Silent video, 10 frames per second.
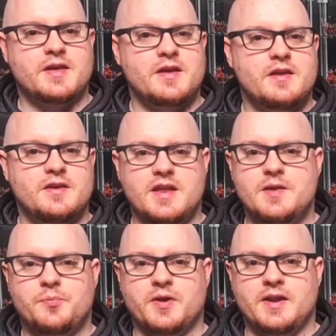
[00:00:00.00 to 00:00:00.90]
thick
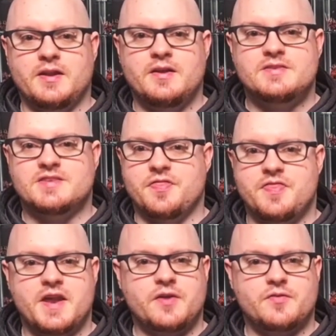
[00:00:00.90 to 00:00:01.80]
neoprene
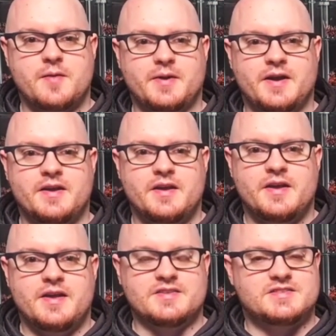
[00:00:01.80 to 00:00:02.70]
synthetic
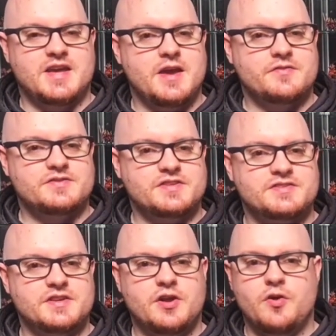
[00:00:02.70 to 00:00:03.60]
rubber is tear
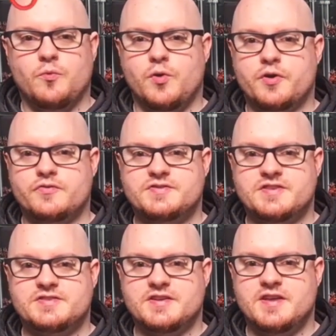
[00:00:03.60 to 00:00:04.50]
resistant, water
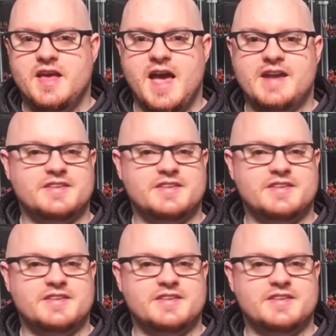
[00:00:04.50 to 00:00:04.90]
resistant,